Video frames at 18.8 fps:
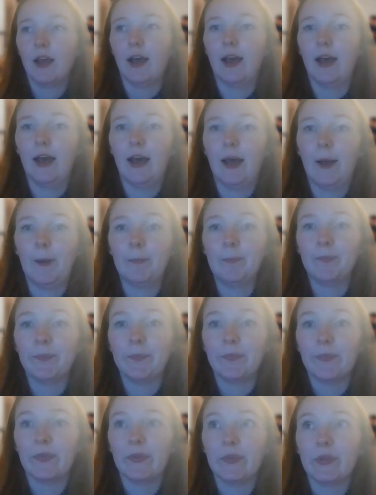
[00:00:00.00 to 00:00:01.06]
Um,
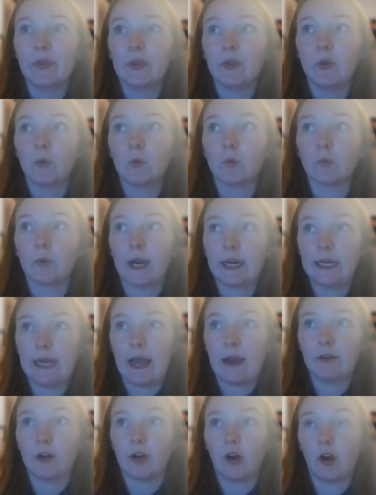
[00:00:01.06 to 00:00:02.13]
right
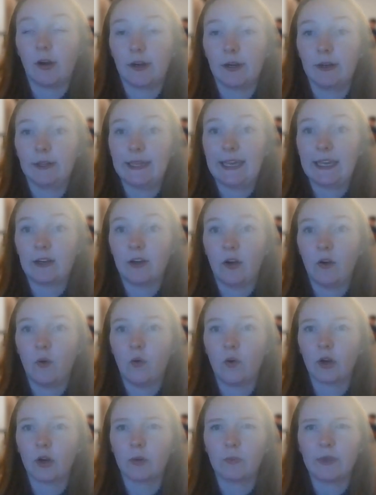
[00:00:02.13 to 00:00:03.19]
now in our RLA
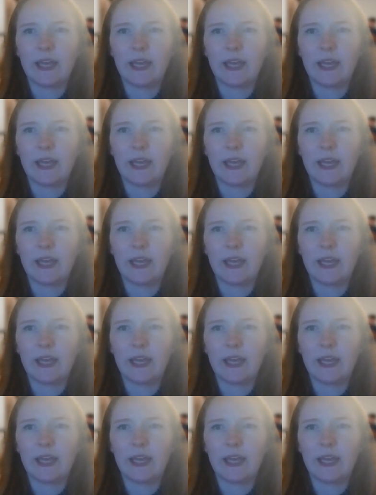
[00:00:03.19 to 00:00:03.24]
cohort,